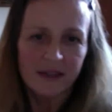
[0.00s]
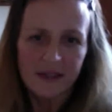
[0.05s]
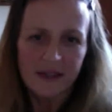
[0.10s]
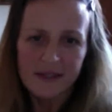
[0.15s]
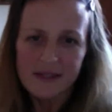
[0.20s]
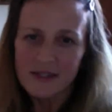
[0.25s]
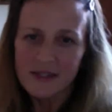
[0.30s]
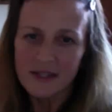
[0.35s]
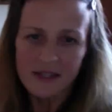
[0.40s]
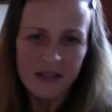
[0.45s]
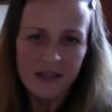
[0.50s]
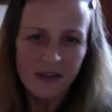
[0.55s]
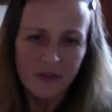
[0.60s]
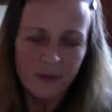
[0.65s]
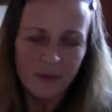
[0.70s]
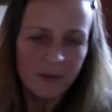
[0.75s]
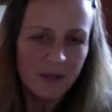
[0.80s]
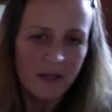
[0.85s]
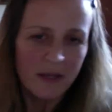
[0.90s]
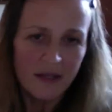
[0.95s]
That's
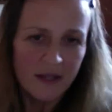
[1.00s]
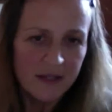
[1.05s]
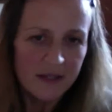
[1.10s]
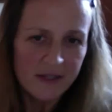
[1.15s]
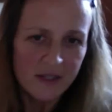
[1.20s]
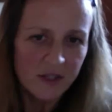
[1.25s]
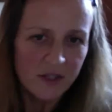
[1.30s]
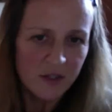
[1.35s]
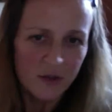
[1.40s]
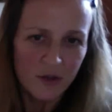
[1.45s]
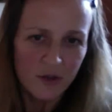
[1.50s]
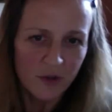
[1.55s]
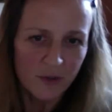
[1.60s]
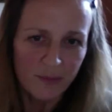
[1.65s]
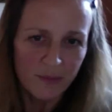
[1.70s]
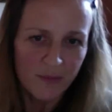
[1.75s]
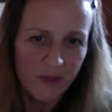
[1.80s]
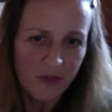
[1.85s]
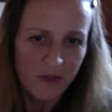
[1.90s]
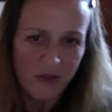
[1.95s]
everybody gets to do
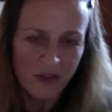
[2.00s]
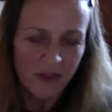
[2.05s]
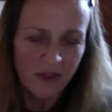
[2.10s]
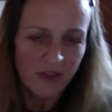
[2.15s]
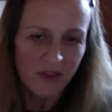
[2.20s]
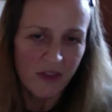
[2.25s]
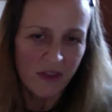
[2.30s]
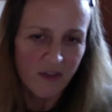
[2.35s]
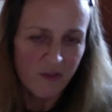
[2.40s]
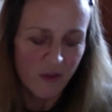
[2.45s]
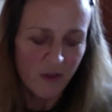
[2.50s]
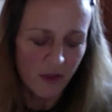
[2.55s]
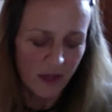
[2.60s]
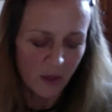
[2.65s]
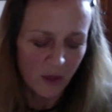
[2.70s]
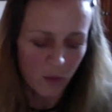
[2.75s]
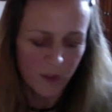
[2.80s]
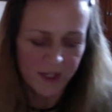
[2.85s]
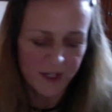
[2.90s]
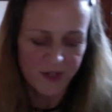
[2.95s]
the thing that they feel
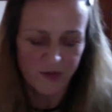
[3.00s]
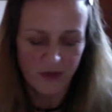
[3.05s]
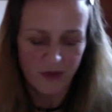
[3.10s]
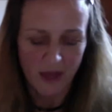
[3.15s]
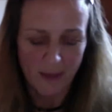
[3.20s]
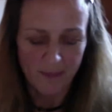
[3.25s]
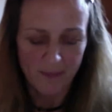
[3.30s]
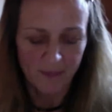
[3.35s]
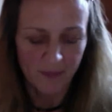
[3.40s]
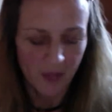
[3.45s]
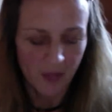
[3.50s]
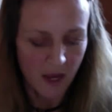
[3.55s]
like works for them.